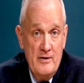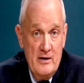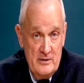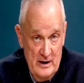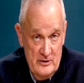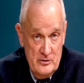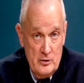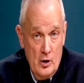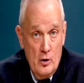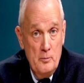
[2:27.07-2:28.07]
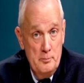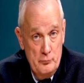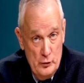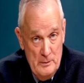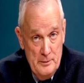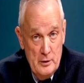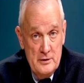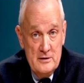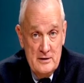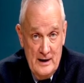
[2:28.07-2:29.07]
Foundation called
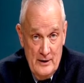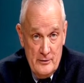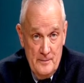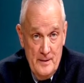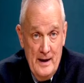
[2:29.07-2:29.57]
Rebuilding Together